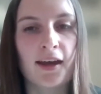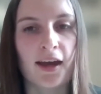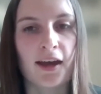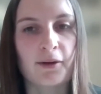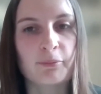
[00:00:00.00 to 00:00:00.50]

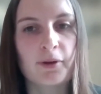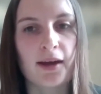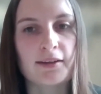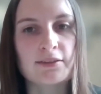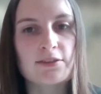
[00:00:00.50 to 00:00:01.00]

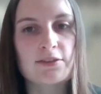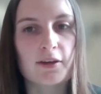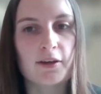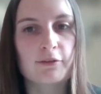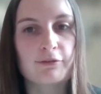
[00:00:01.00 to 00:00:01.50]
And
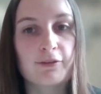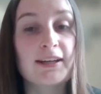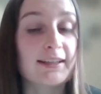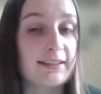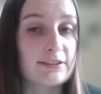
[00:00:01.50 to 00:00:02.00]
so
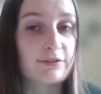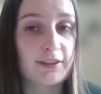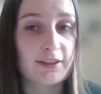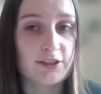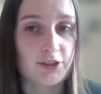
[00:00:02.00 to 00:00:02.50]
finally, to
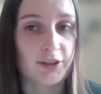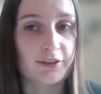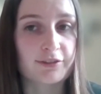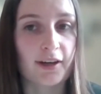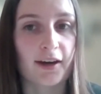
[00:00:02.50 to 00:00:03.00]
finish
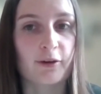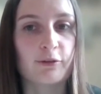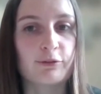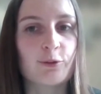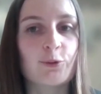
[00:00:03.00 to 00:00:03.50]
off, out
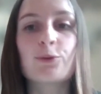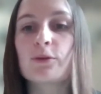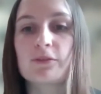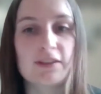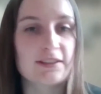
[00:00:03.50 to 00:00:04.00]
of
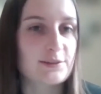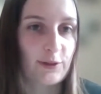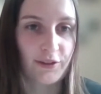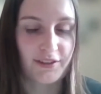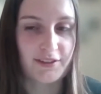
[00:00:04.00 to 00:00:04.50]
all of the
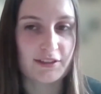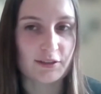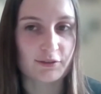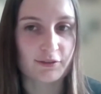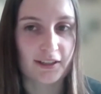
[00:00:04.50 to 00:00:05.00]
experiences
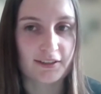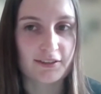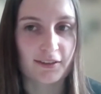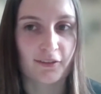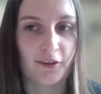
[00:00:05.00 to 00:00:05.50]
you've had at
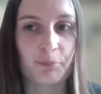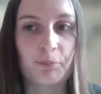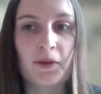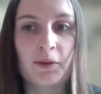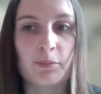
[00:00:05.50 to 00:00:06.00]

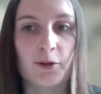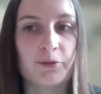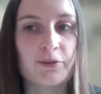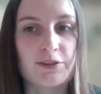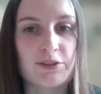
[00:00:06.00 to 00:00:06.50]
Durham,
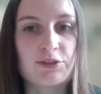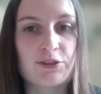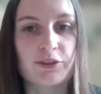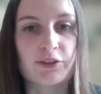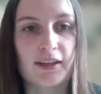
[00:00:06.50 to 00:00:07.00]
both as a
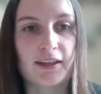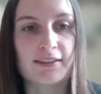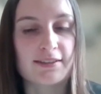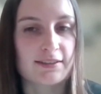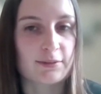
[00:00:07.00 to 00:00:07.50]
student
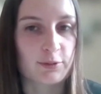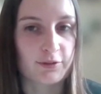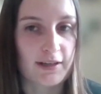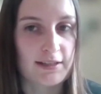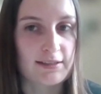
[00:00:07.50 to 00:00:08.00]
and as a
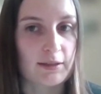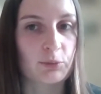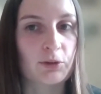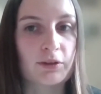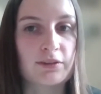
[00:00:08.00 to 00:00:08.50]
professor,
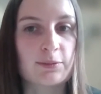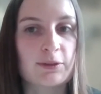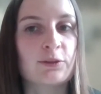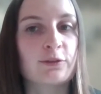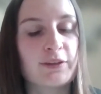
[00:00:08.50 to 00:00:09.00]
what has
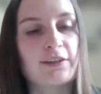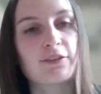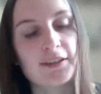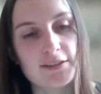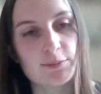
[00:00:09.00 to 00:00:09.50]
been your
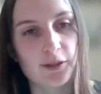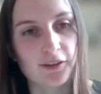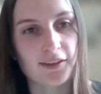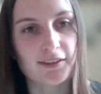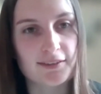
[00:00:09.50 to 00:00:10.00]
favourite
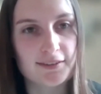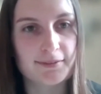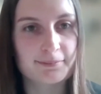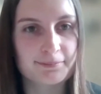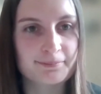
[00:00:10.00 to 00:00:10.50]
experience?